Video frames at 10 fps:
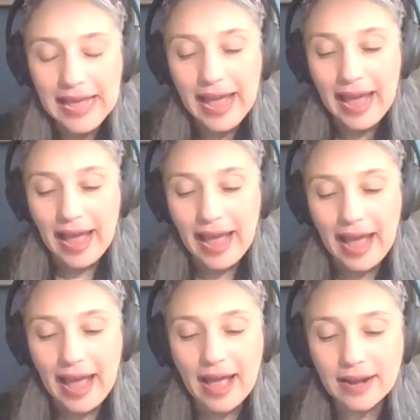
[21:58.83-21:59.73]
Mm-hmm.
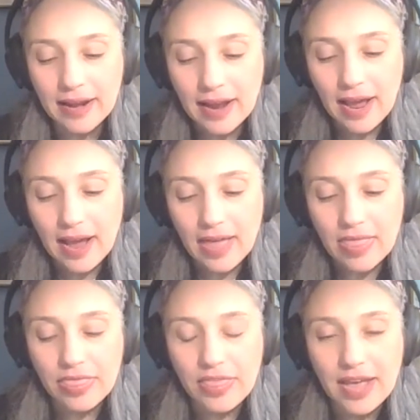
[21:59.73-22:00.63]
And
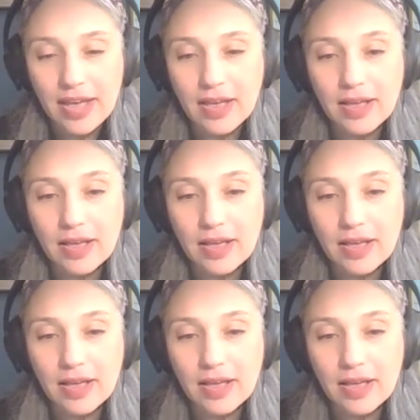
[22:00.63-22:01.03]
the